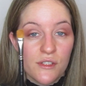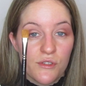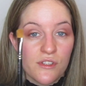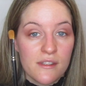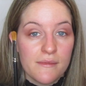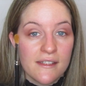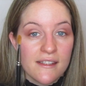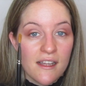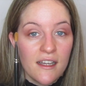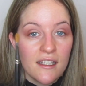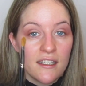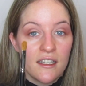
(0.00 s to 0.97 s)
so it just means
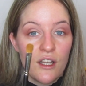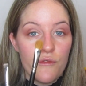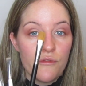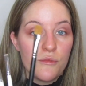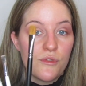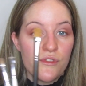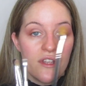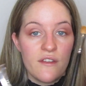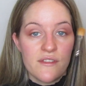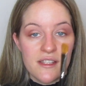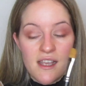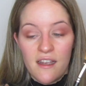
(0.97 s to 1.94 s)
that I can cover more
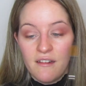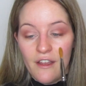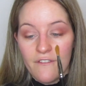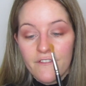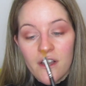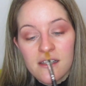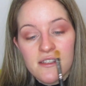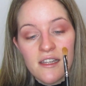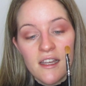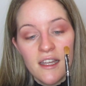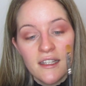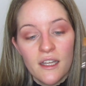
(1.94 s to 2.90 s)
surface area
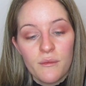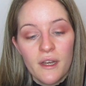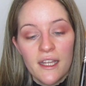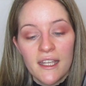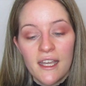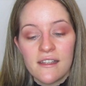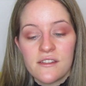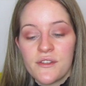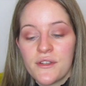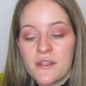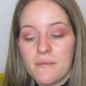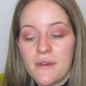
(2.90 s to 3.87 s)
faster, and then when I get
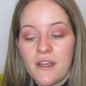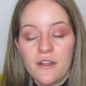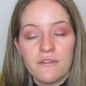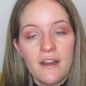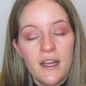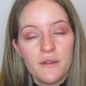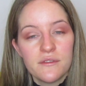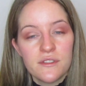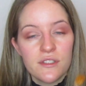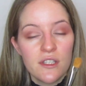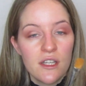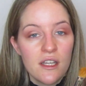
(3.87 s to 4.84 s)
to the bit around